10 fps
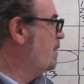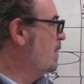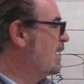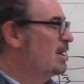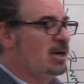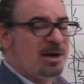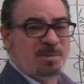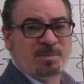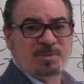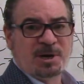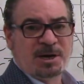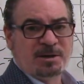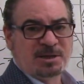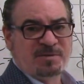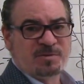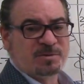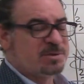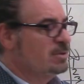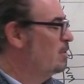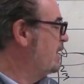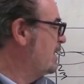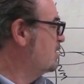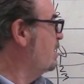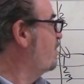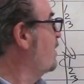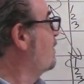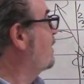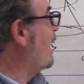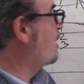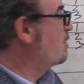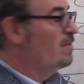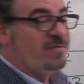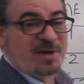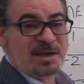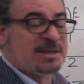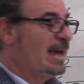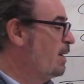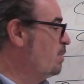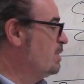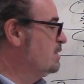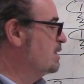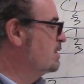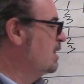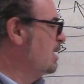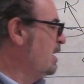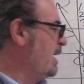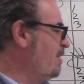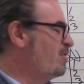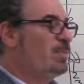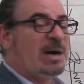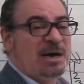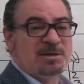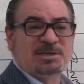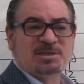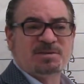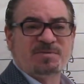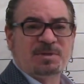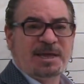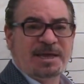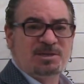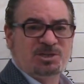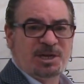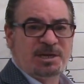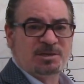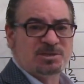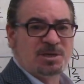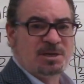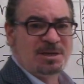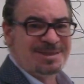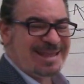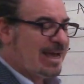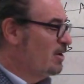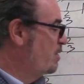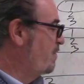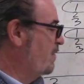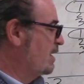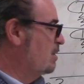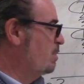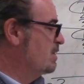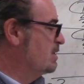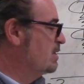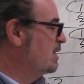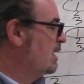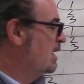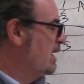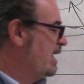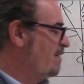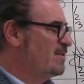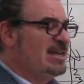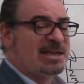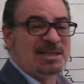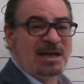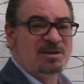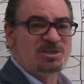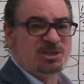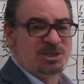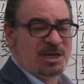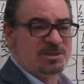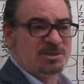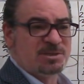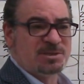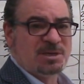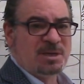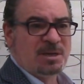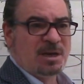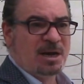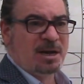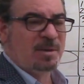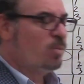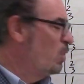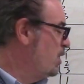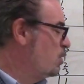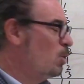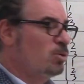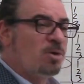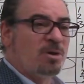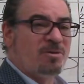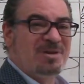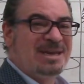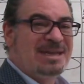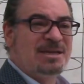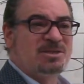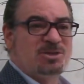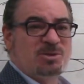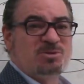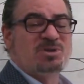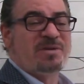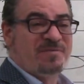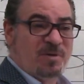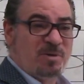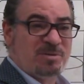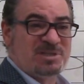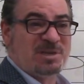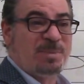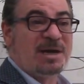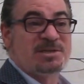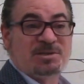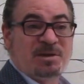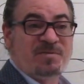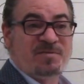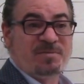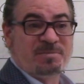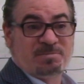income levels, all that stuff, that could affect our business. If the politics of the land change, that could affect our business. If technology changes, we no longer need to use our phones to buy stuff.